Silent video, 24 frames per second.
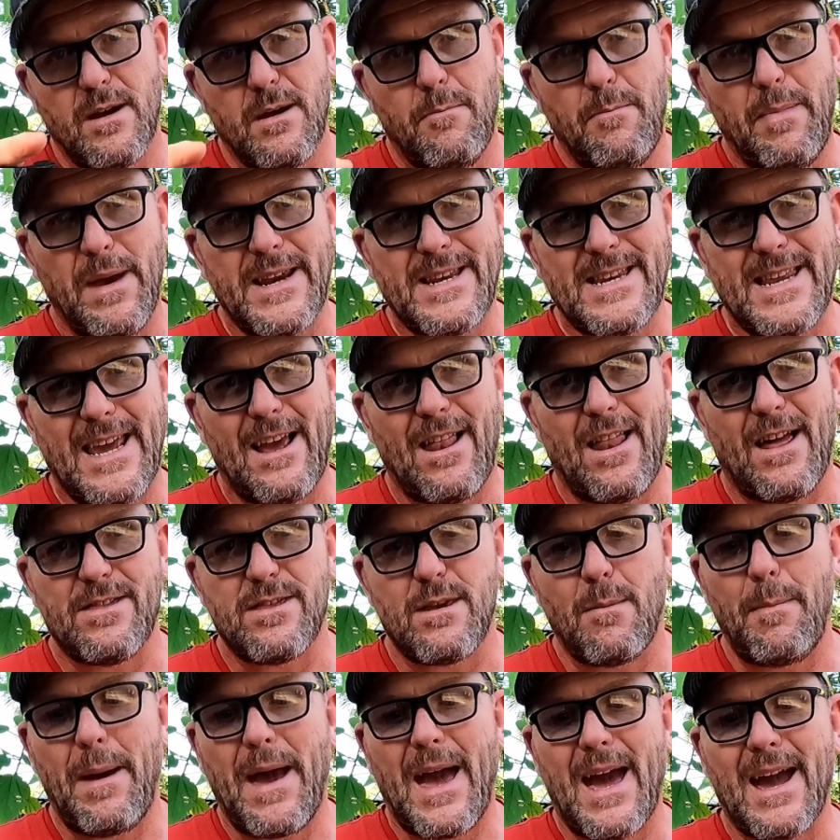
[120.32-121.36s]
to pigtail out
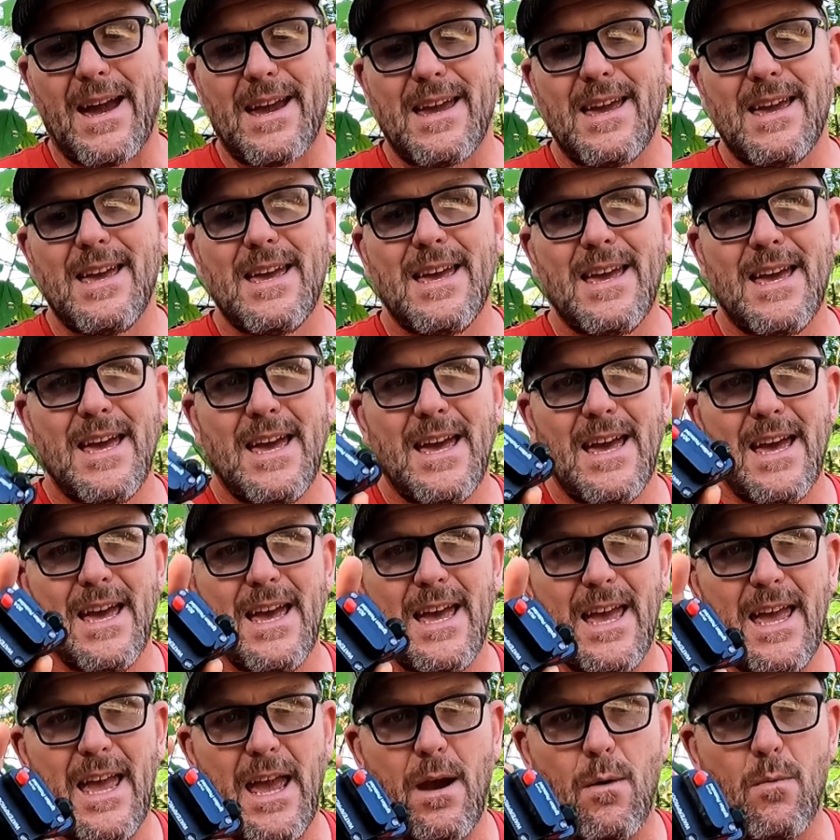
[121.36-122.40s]
the back
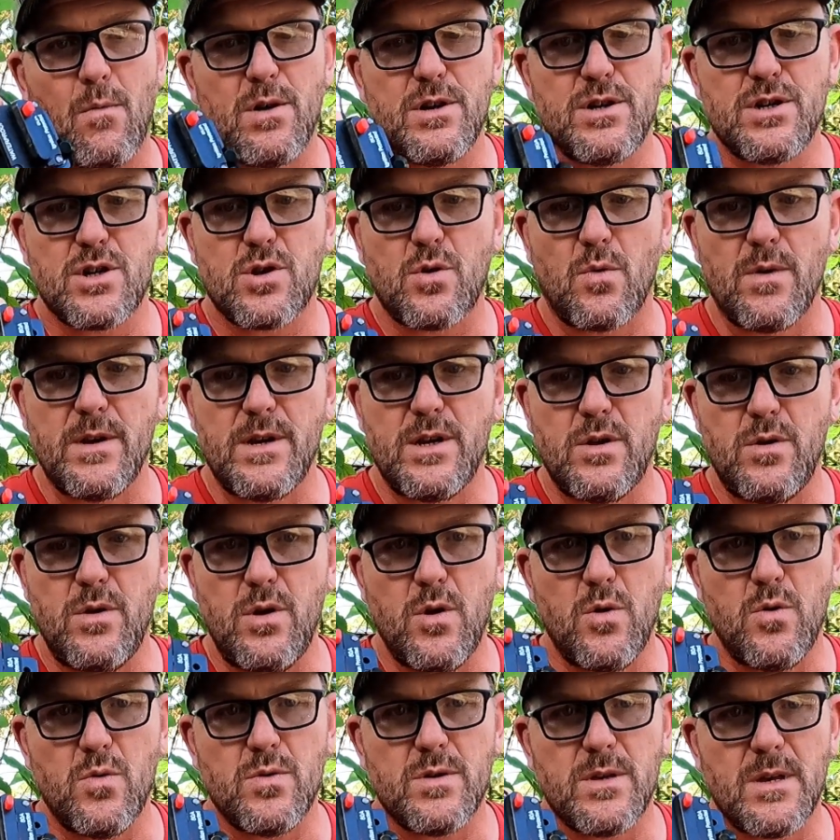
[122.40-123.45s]
and we're just going to
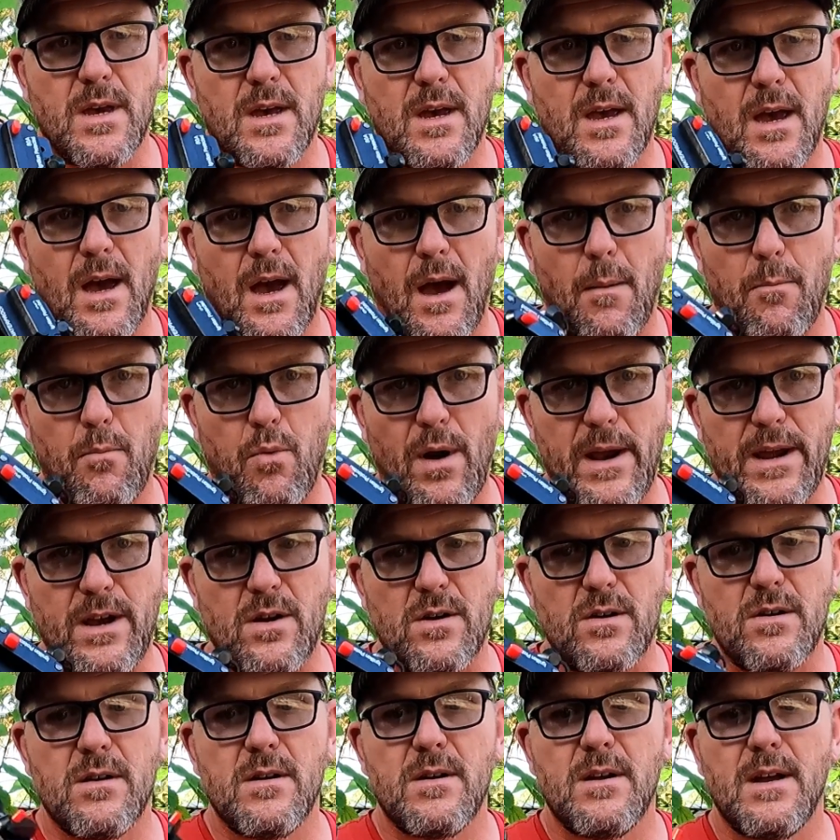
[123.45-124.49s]
use a
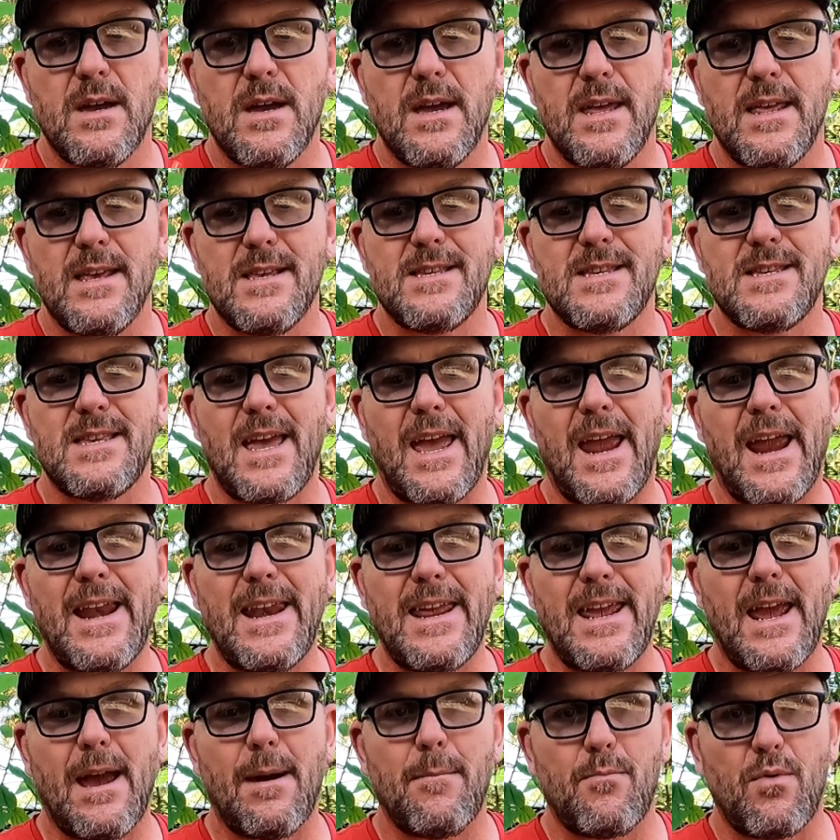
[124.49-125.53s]
breaker. This is an
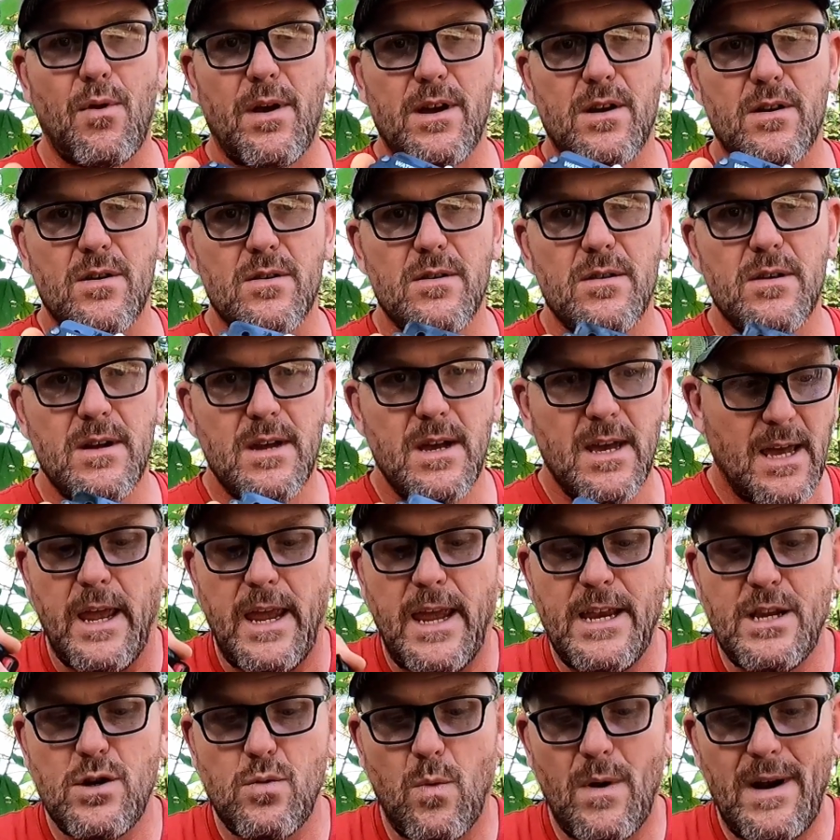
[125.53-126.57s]
eighty amp breaker.
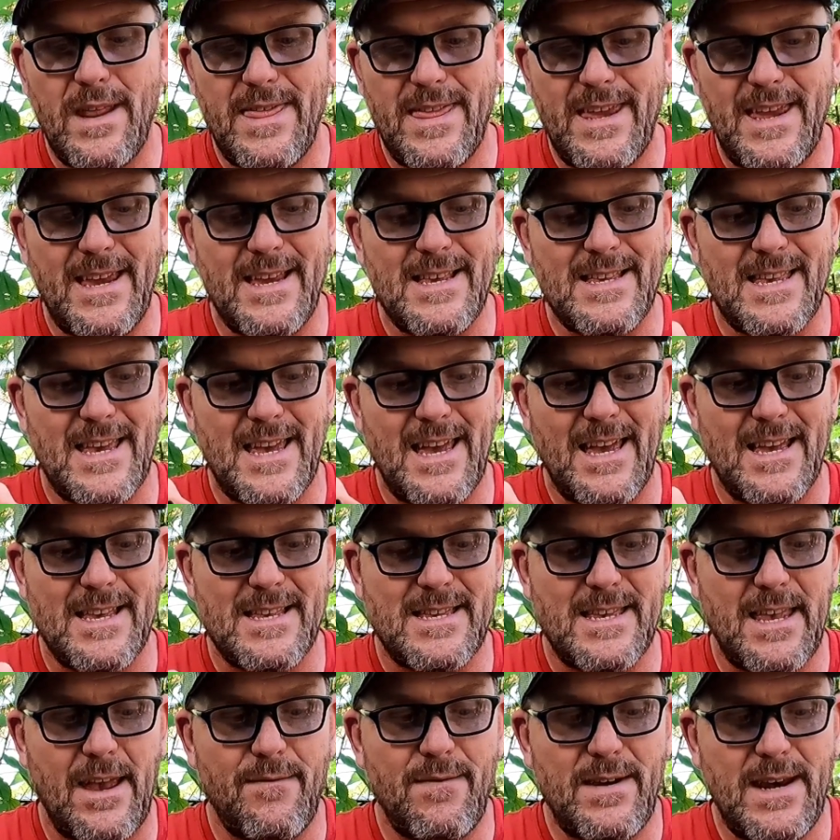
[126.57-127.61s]
Each one of these
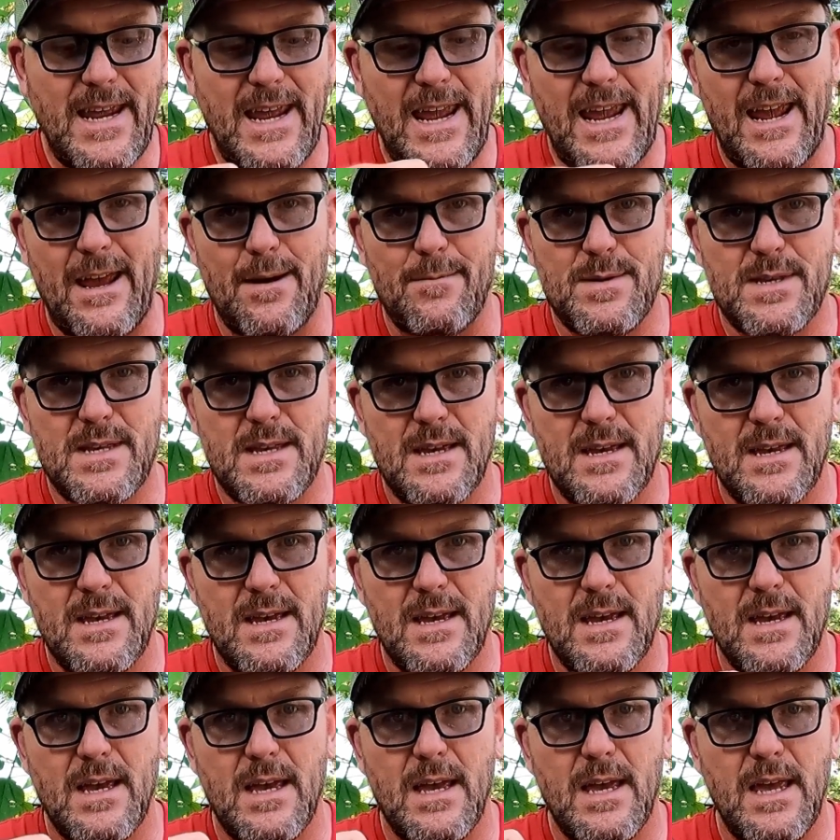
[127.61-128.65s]
is seventy amps,
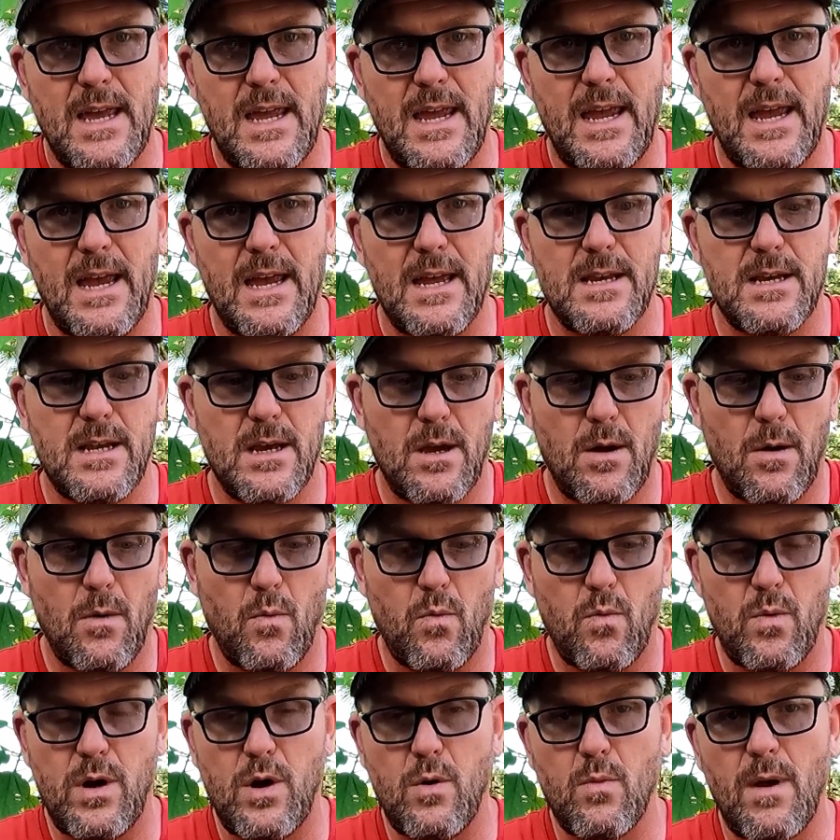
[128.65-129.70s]
and
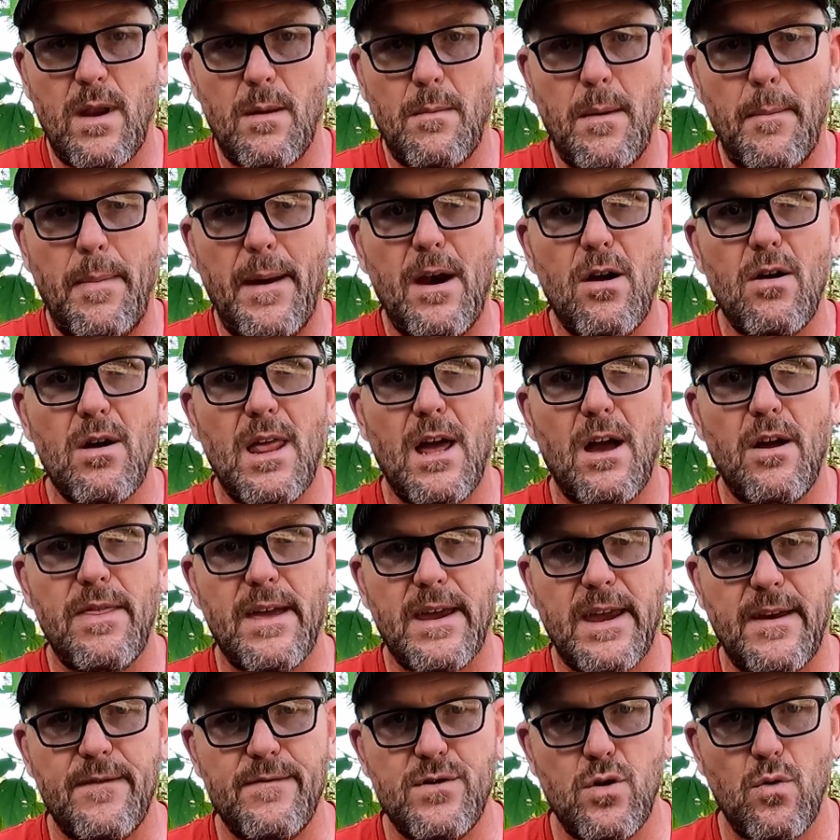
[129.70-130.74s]
when you run them in parallel,
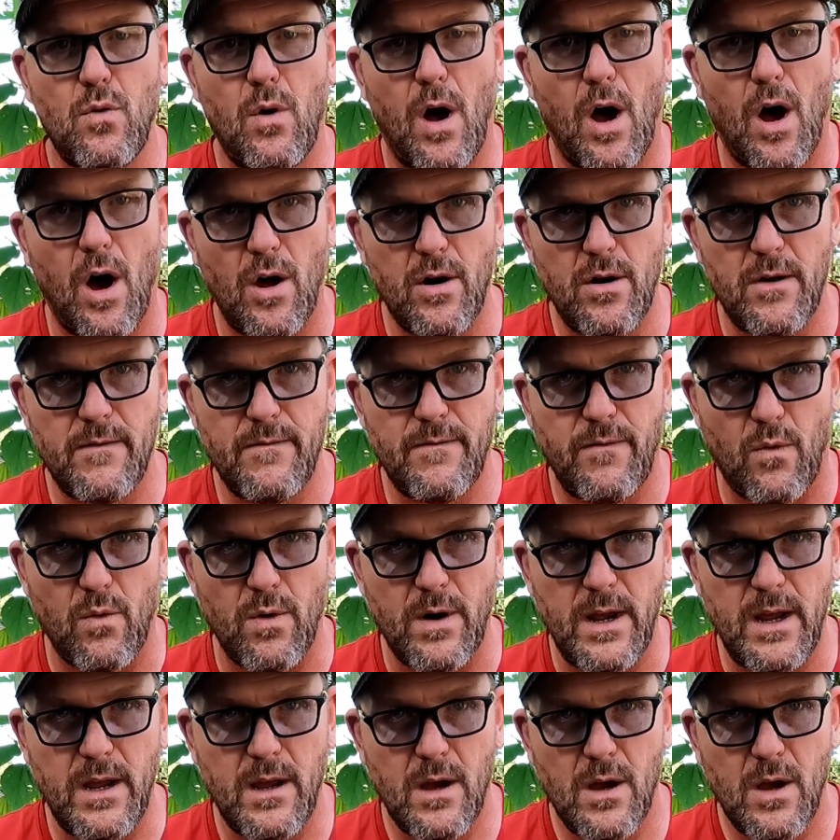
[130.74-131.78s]
that gives you one hundred
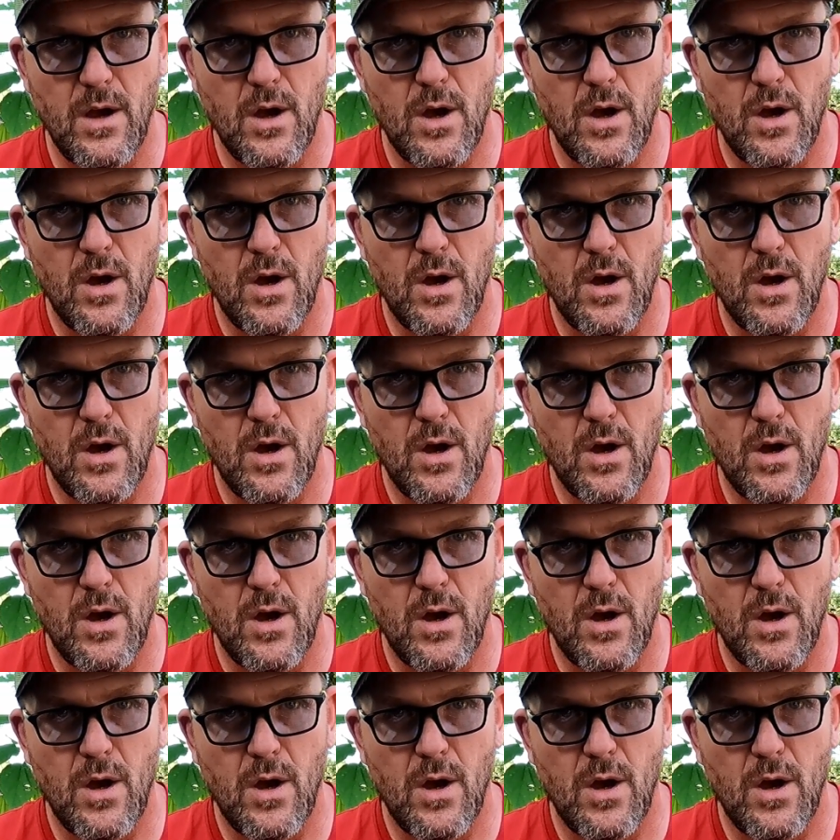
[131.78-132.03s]
forty